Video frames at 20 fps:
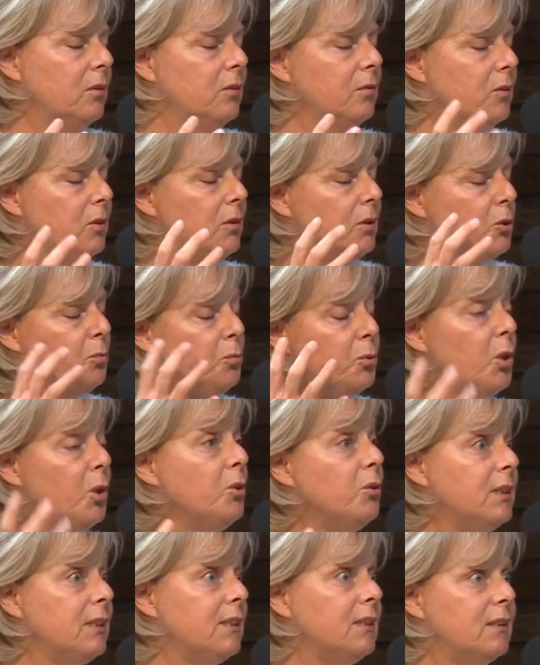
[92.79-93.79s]
just
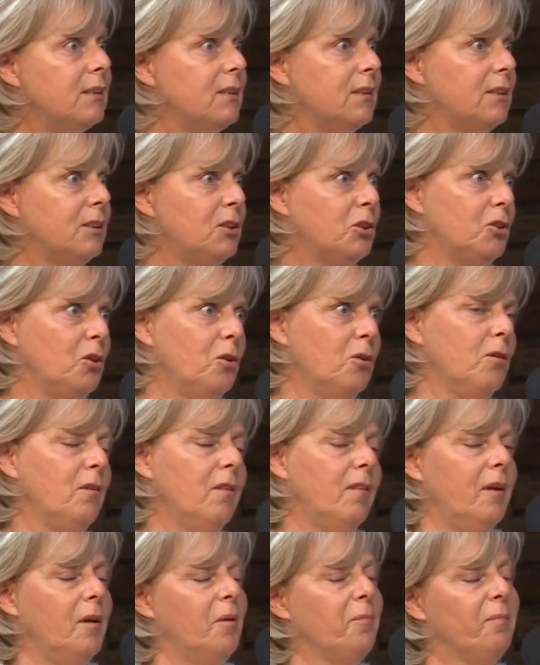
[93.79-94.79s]
process this whole
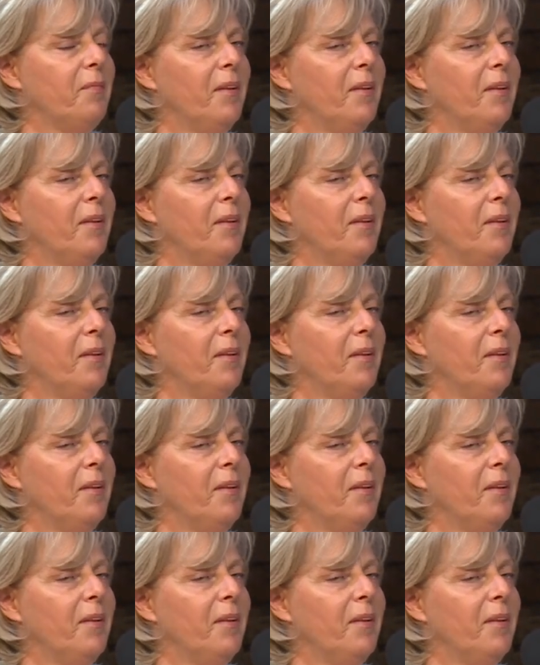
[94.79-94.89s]
thing.